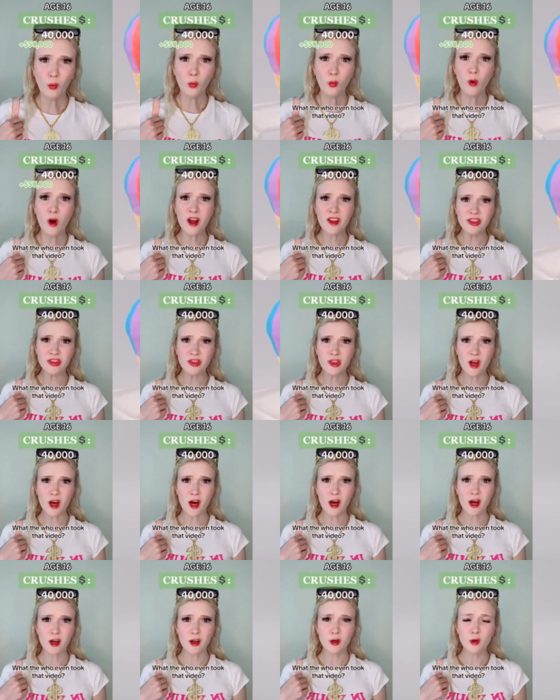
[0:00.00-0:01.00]
What
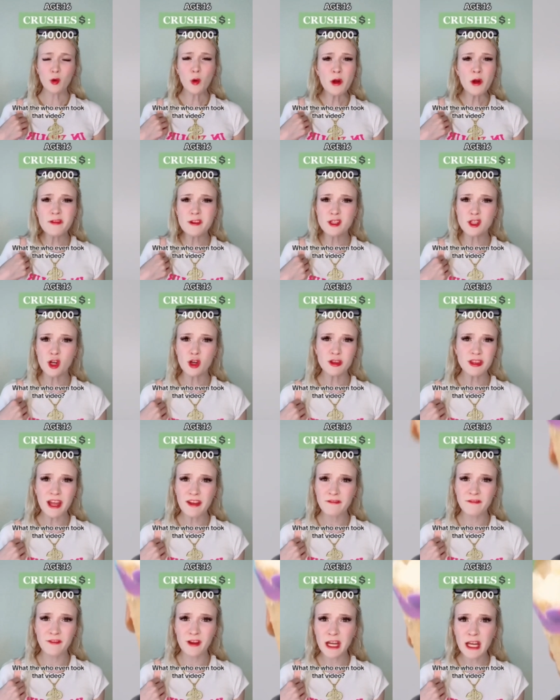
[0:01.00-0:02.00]
the? Who even took
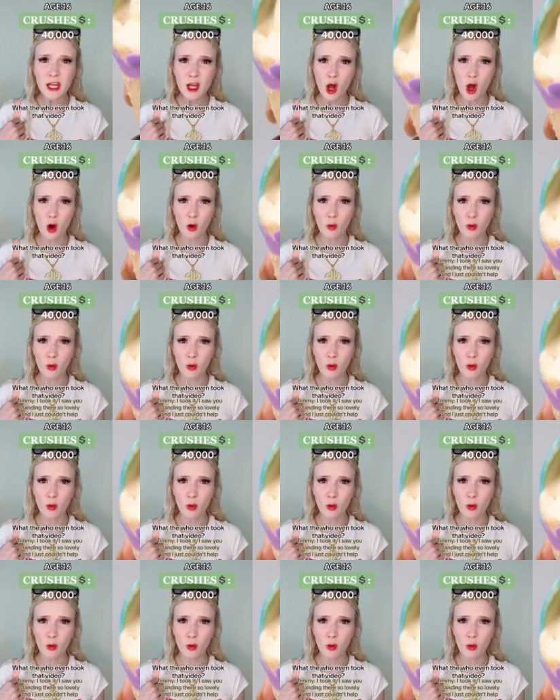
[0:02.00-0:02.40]
that video?